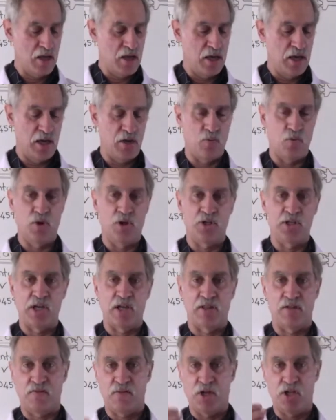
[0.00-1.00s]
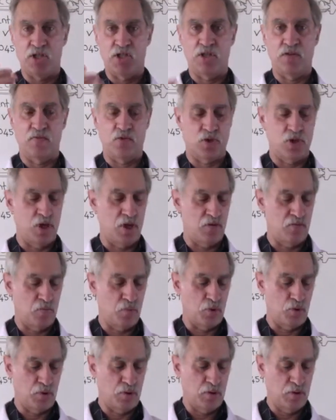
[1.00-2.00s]
it works out the velocity of a golf
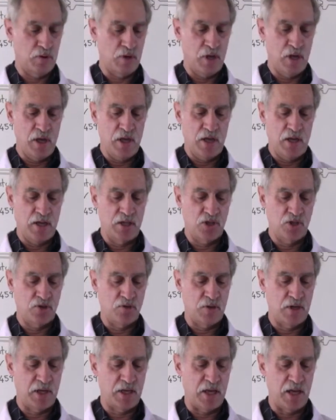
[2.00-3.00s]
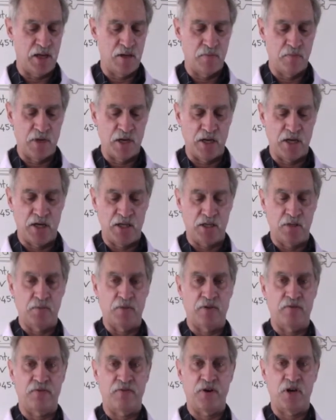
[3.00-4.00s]
ball. Let's do it again, but a little
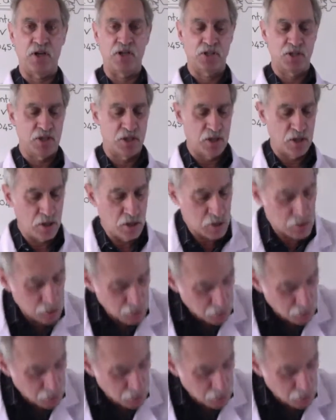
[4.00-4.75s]
bit faster.